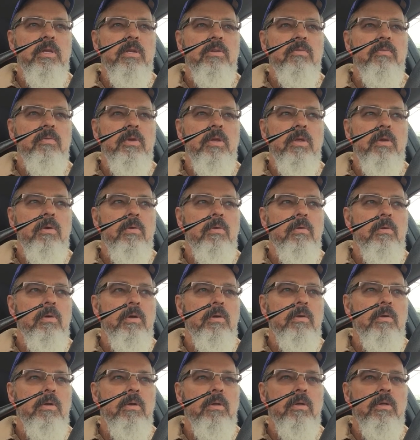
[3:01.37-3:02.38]
latest video
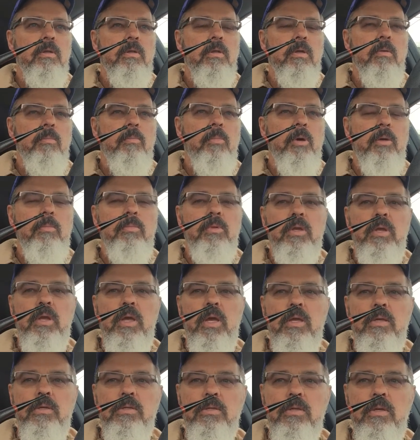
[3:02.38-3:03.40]
on a pipe that he
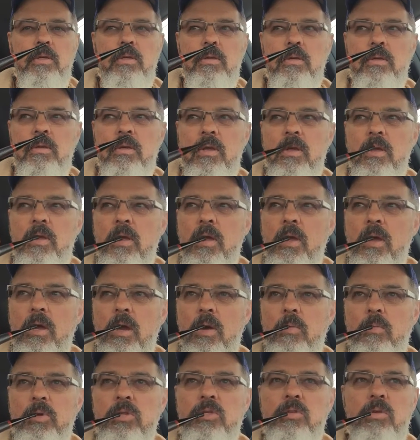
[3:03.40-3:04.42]
has,
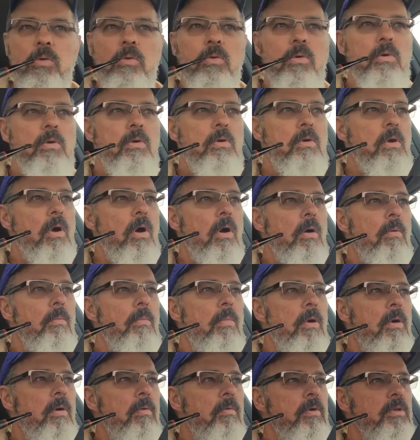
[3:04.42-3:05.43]
a
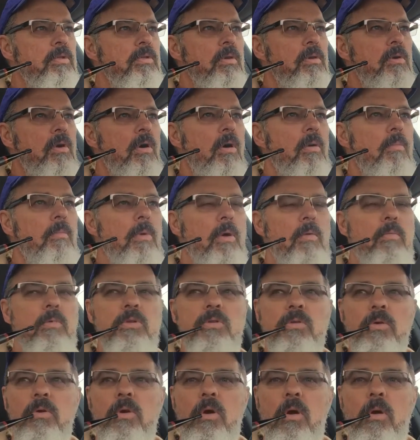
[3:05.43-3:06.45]
Aristocob
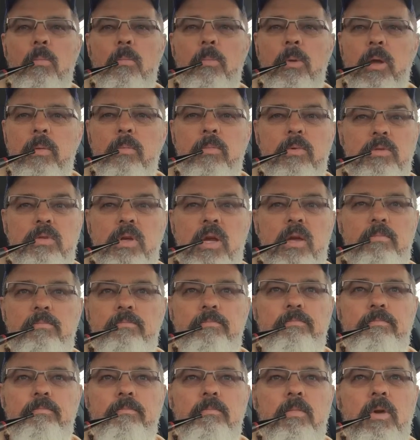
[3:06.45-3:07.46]
pipe, which I've
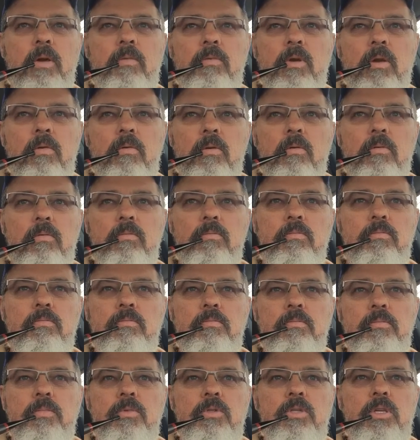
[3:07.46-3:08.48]
never even
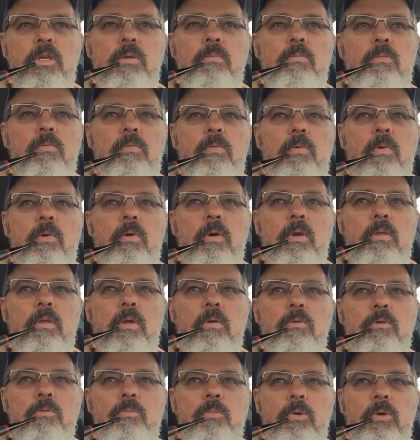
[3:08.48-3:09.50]
seen before. I
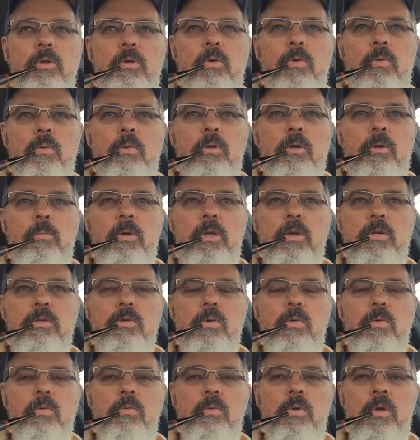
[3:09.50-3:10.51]
thought it was pretty cool, and he made
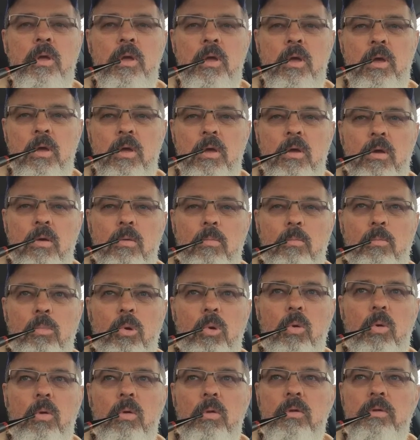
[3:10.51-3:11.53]
his own
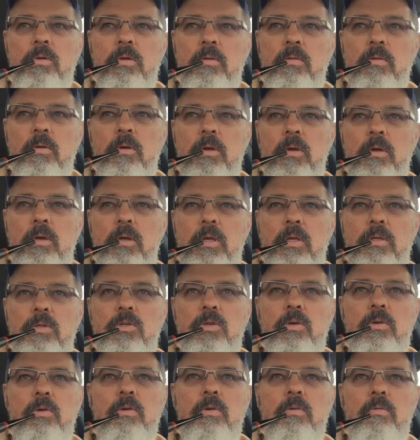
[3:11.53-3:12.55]
bowl
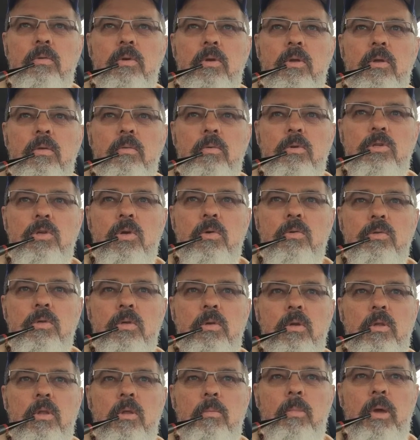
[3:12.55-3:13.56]
insert, which goes
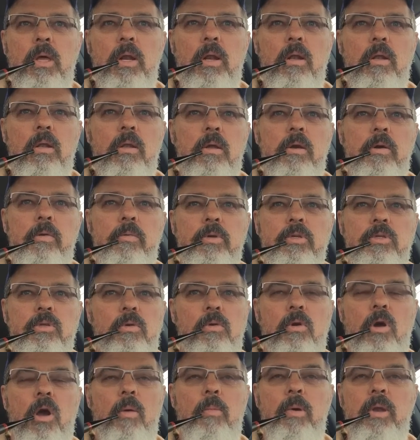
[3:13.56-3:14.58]
into the metal
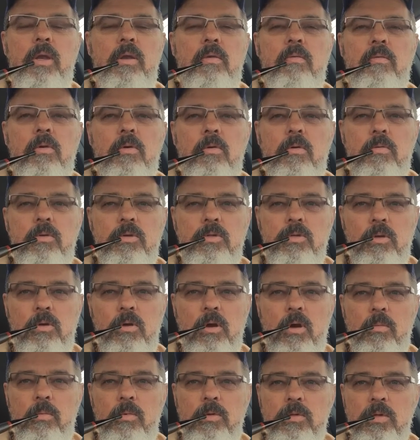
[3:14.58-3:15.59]
Aristocob. I didn't even know
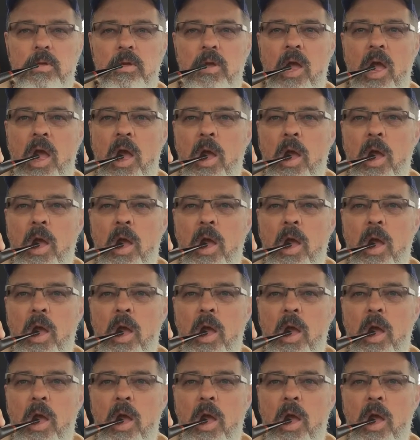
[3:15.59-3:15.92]
Aristocob was